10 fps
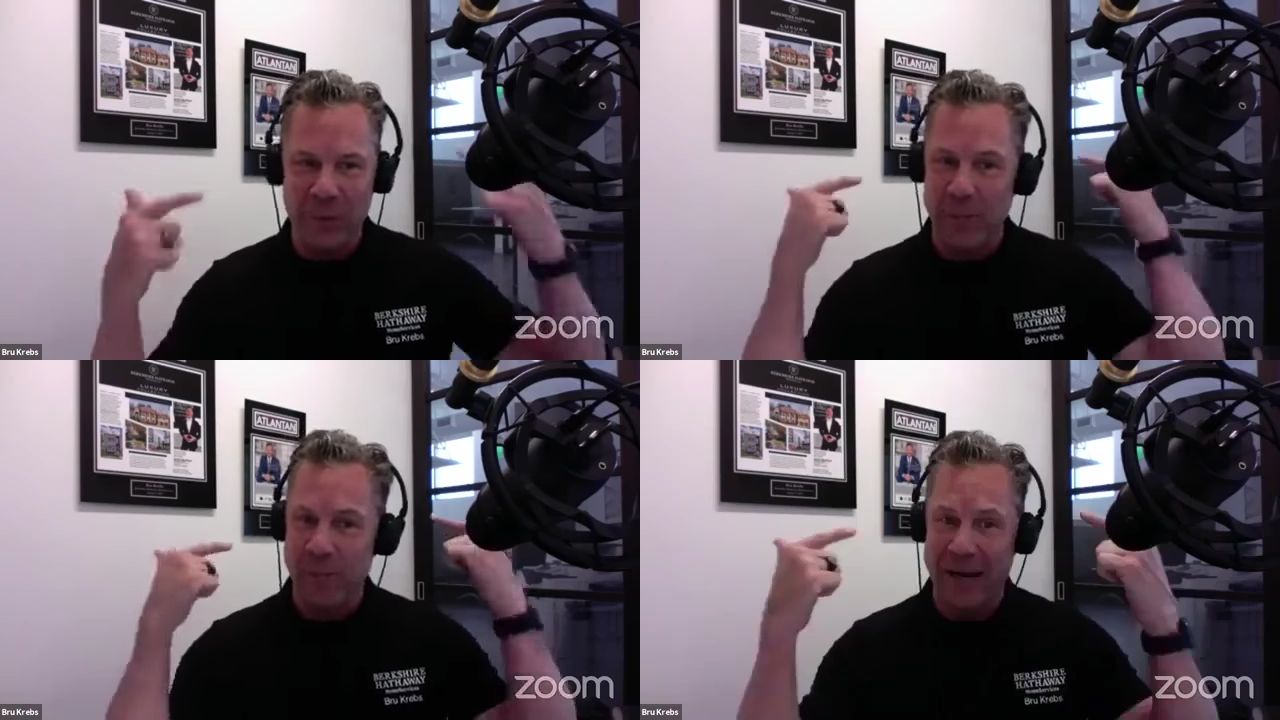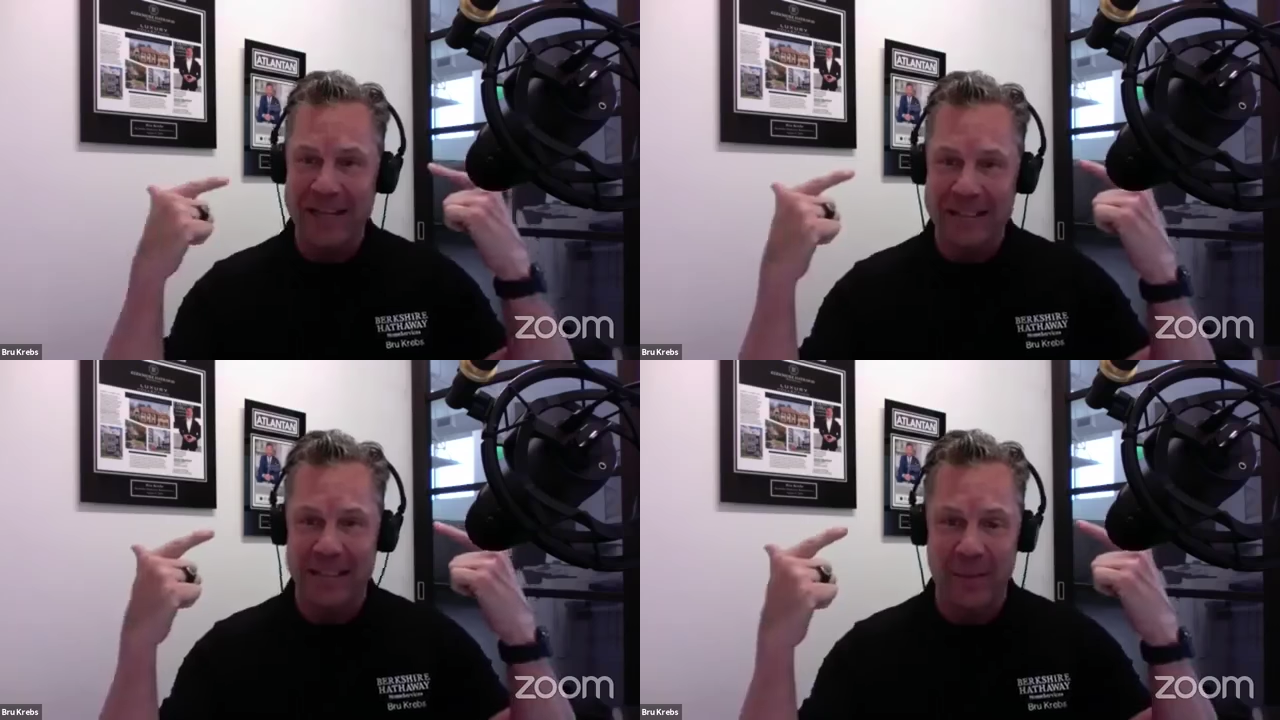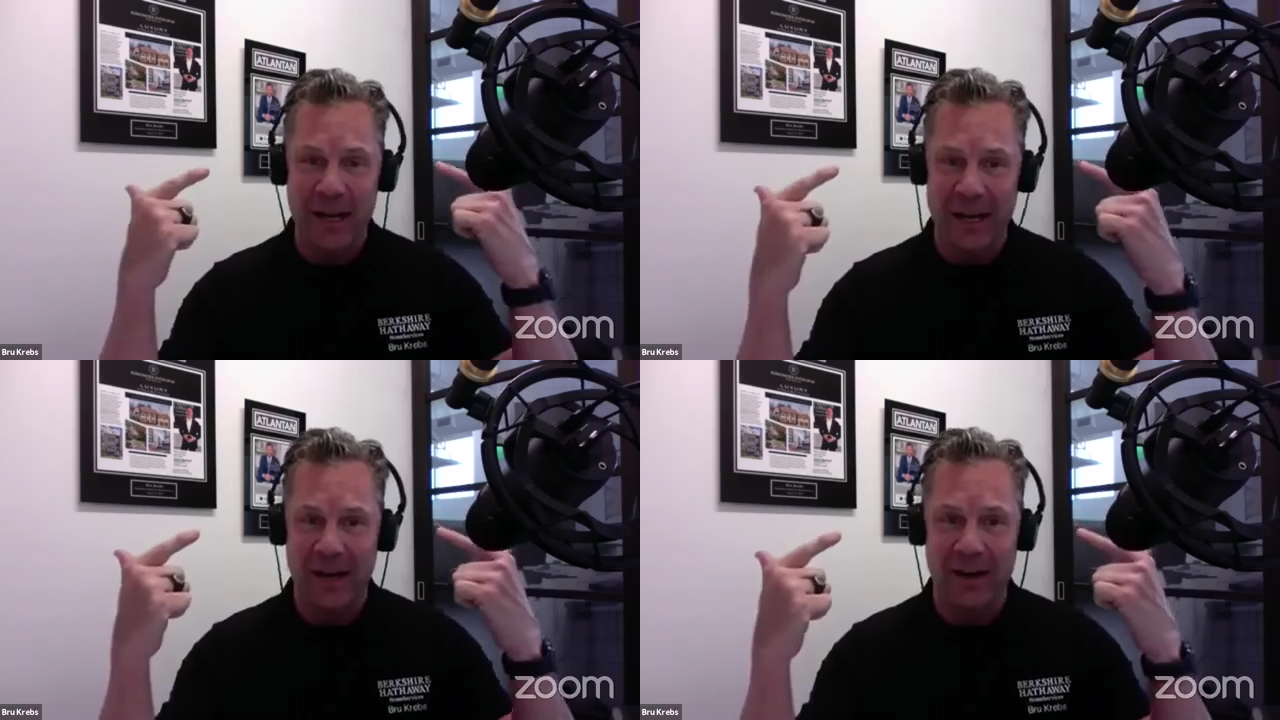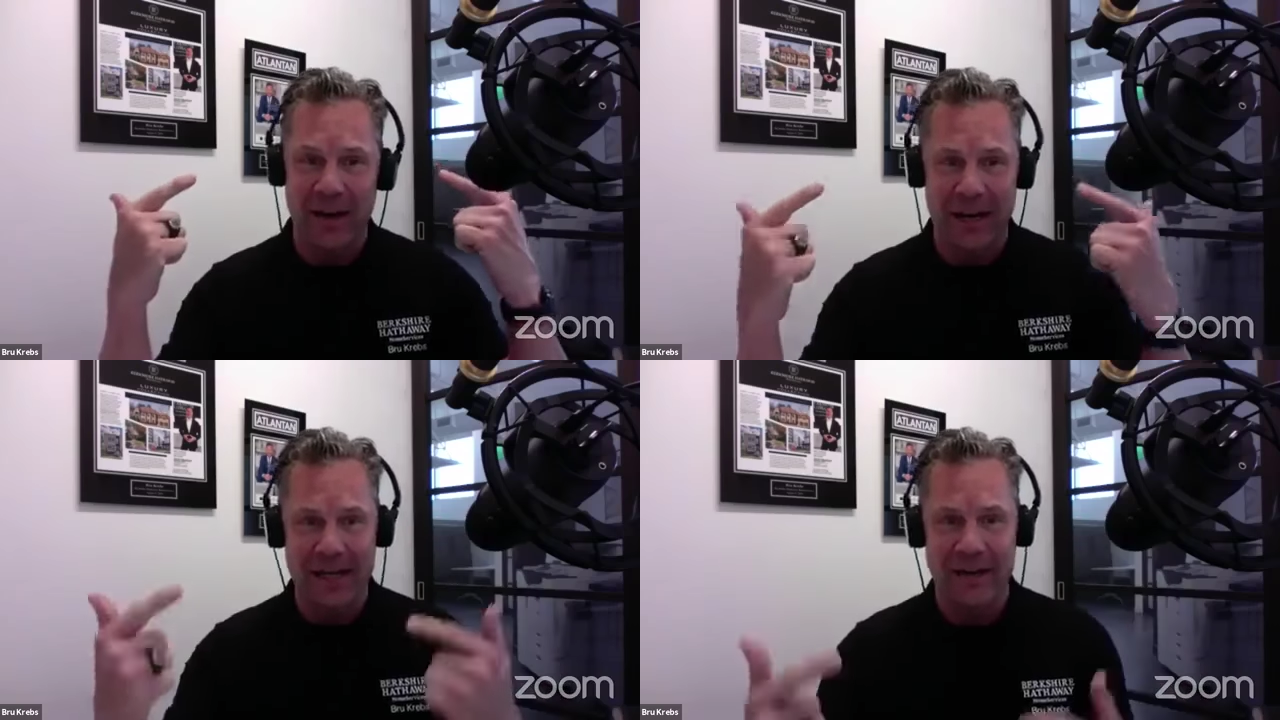with pandemic hair
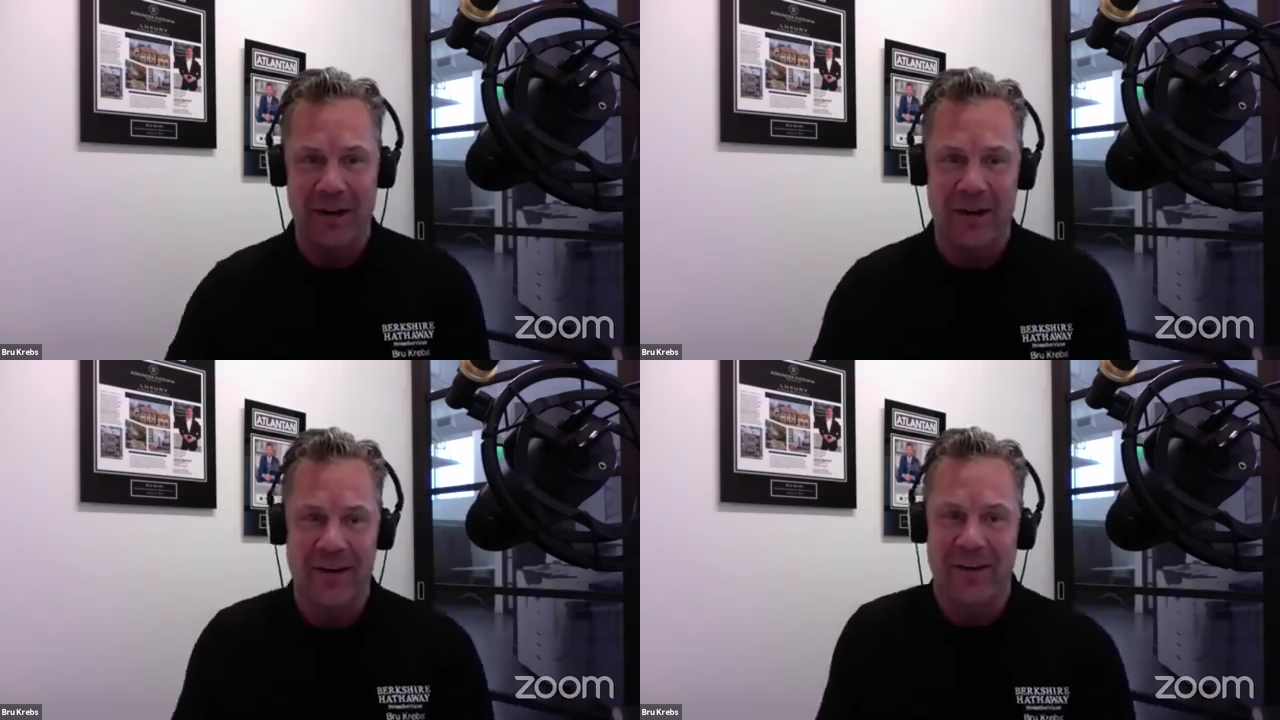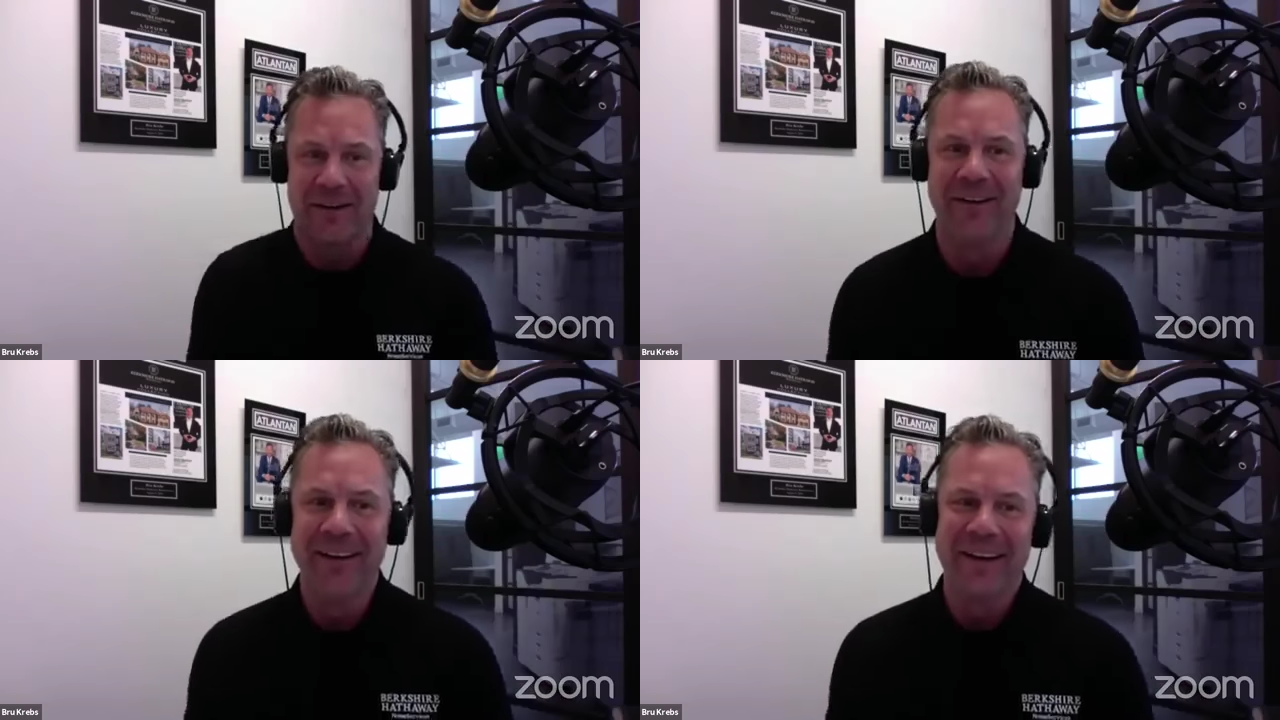and all.